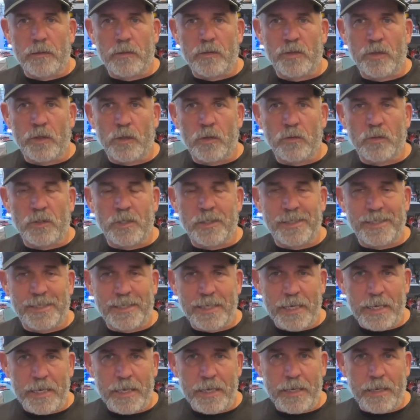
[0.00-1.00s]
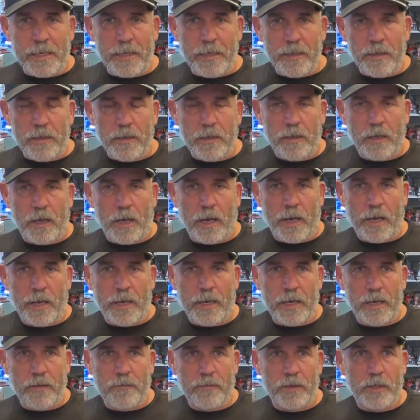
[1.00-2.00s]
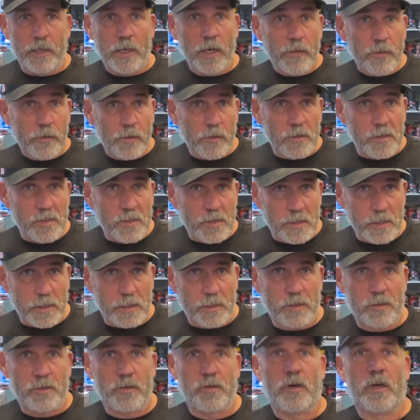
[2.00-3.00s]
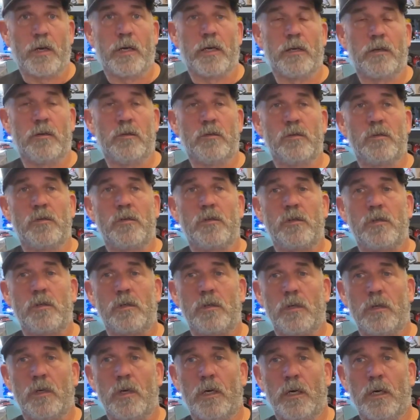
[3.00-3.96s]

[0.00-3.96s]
So today I have another 6 triangles